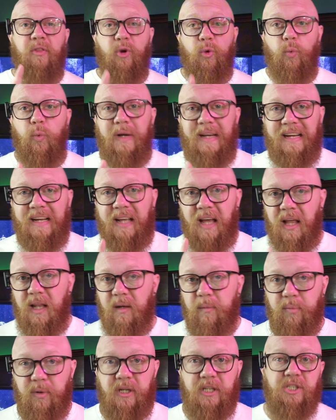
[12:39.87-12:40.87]
the
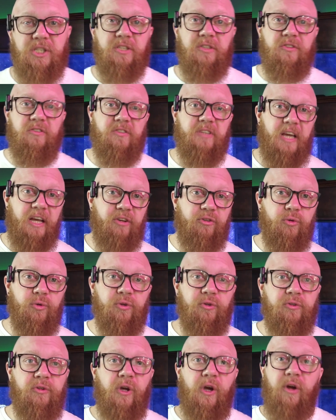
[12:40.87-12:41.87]
recalibration
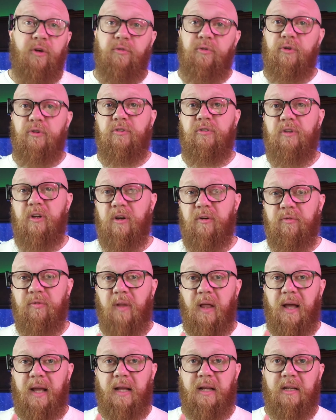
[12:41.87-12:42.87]
schedules for stuff
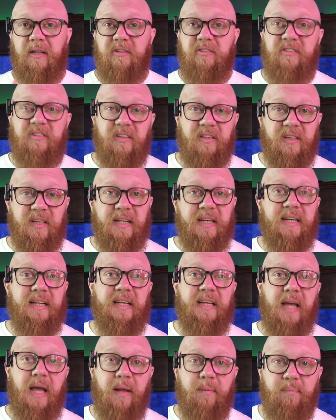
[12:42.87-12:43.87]
like
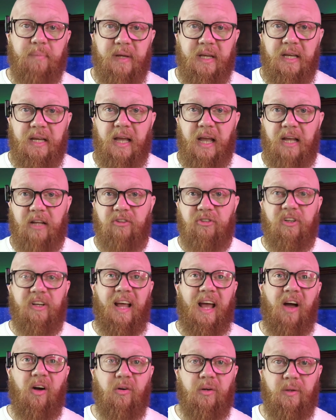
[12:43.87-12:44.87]
salinity and pH and
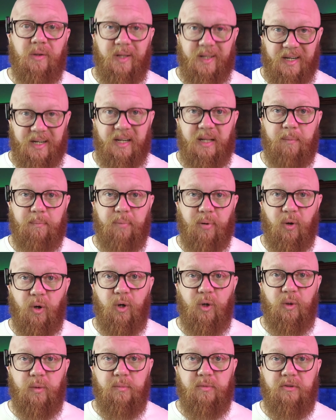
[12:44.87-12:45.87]
alkalinity
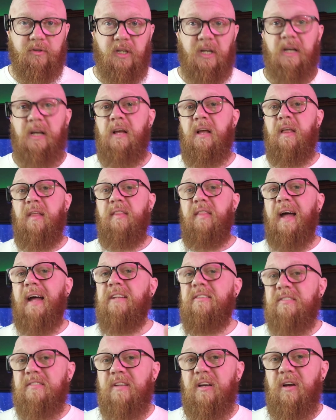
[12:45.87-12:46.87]
probes.
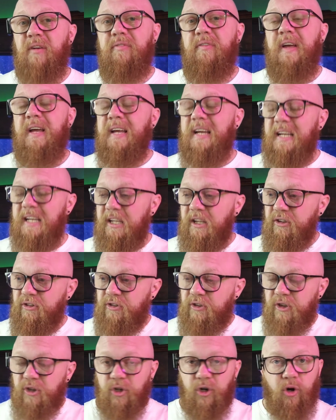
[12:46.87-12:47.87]
That stuff
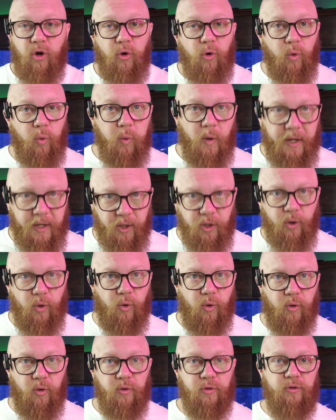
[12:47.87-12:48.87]
is
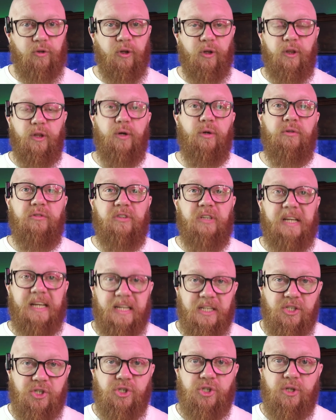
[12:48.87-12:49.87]
critical to those
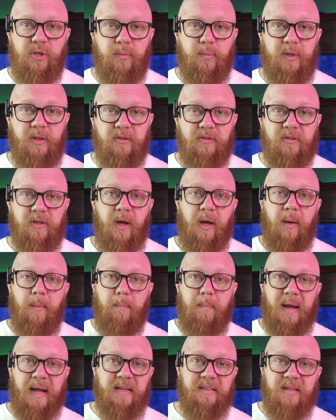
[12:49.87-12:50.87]
instruments
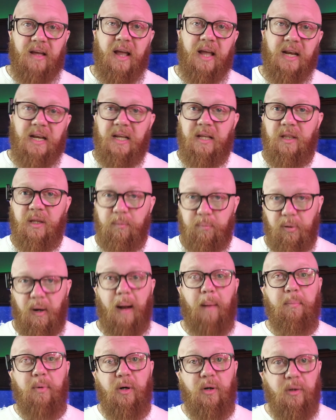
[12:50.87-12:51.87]
maintaining the
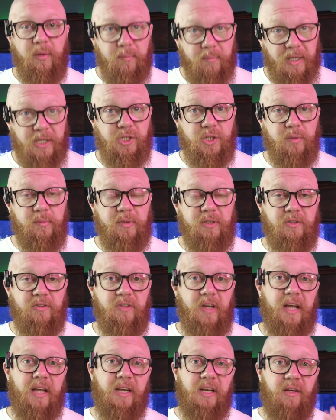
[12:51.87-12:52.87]
proper measurements.
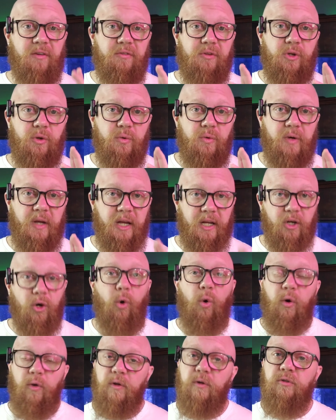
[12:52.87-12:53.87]
And if you
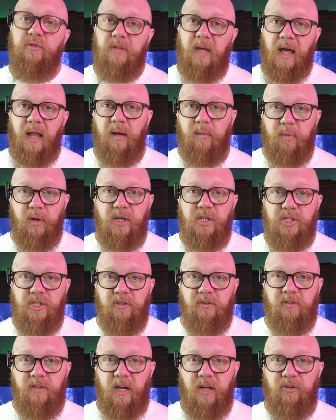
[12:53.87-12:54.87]
ignore those
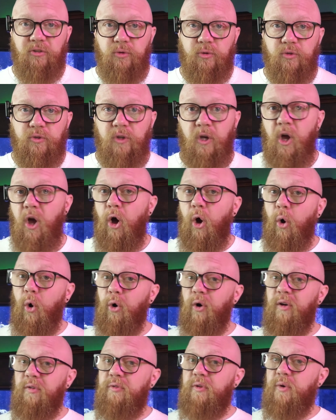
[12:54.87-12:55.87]
calibration schedules,
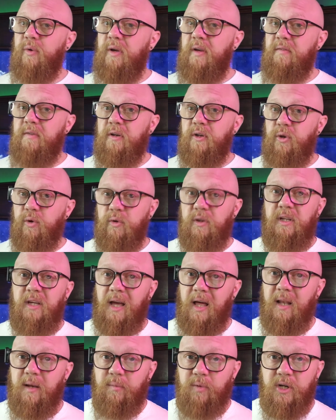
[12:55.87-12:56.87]
or if you even do the
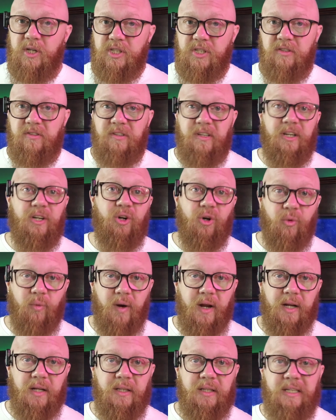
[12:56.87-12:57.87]
calibrations
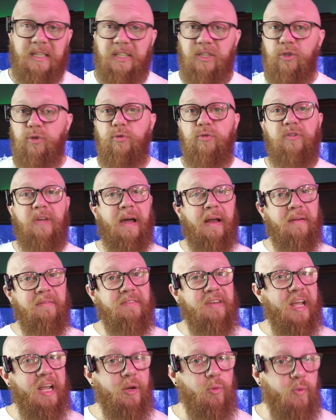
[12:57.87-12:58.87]
incorrectly, use out of
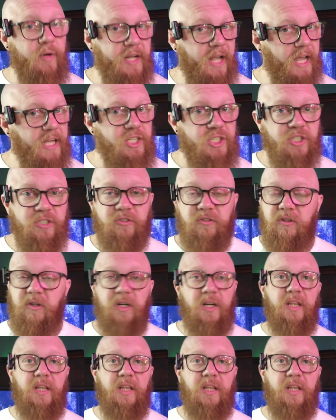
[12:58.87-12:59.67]
date reagents or